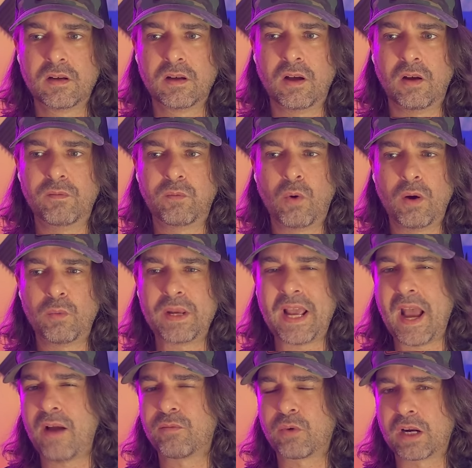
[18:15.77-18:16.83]
of what we
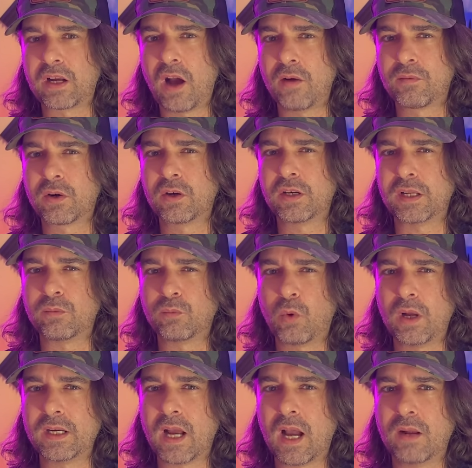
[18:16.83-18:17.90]
have recovered and
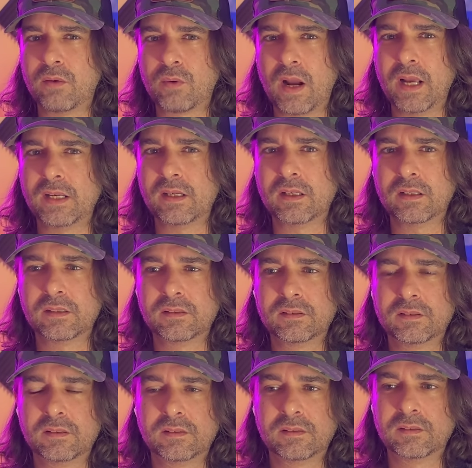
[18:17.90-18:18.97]
whatnot, right?
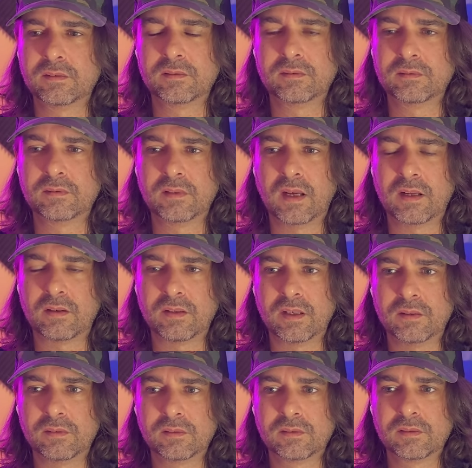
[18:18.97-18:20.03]
I don't
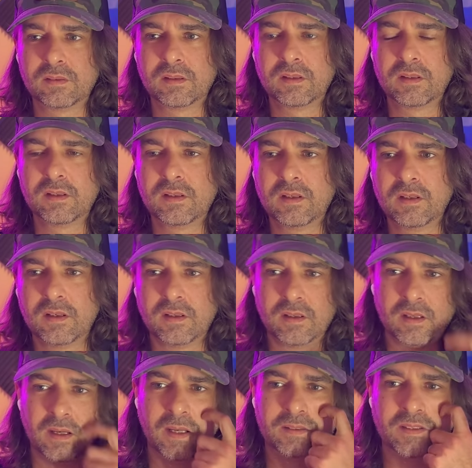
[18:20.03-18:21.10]
know.
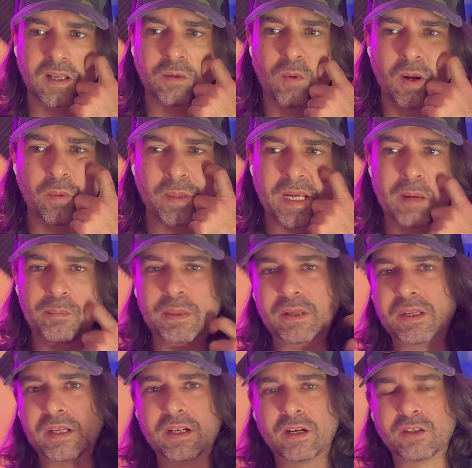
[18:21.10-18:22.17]
It's like, why don't we get
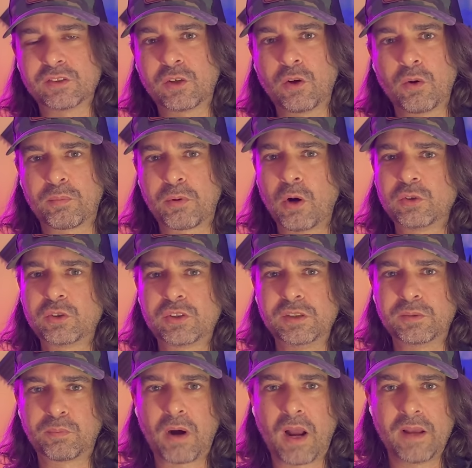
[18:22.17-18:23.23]
billionaires and go approach these
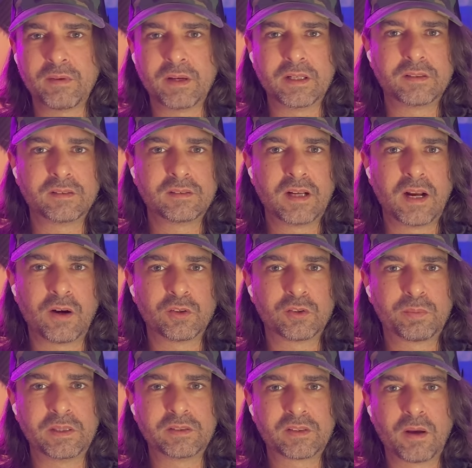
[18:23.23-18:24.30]
private
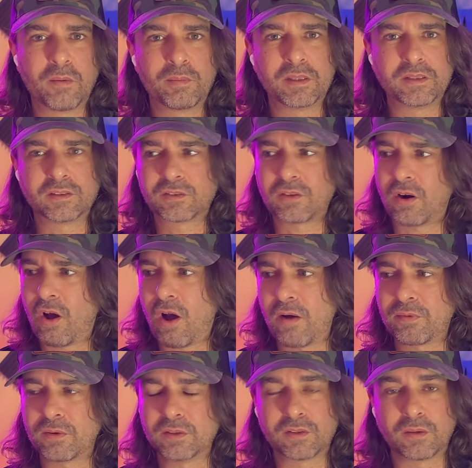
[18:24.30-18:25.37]
aerospace companies, start
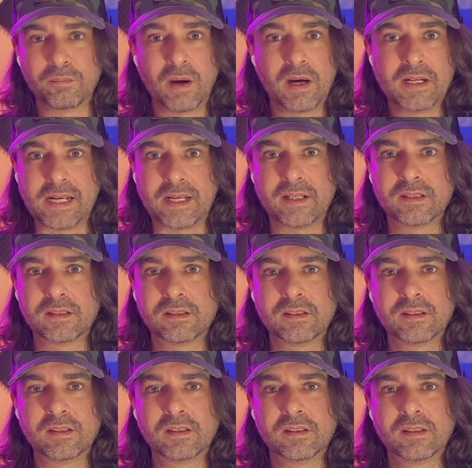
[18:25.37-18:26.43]
offering some money,
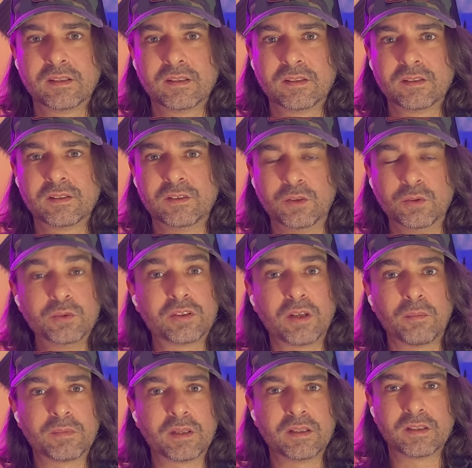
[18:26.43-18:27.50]
do
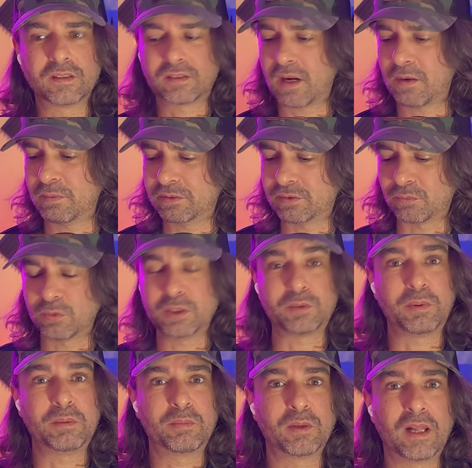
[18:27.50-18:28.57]
something. There's got to be some rich
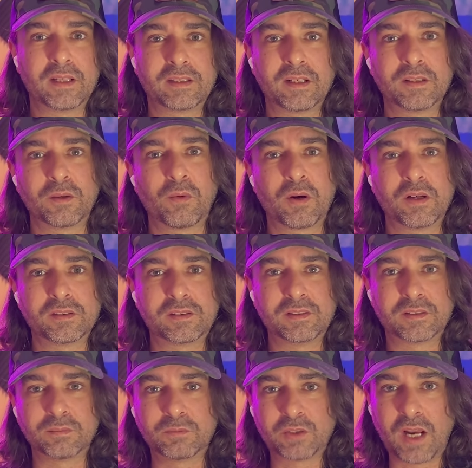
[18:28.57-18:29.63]
people out there that want to see
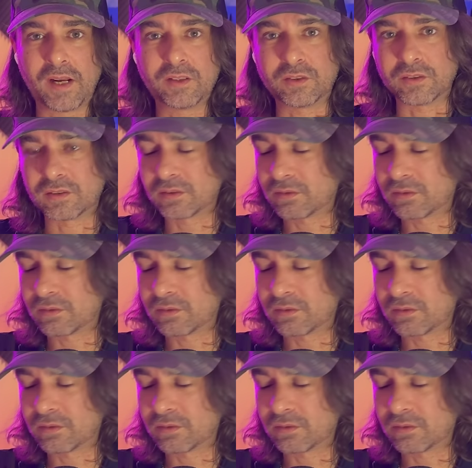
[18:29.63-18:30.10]
some changes,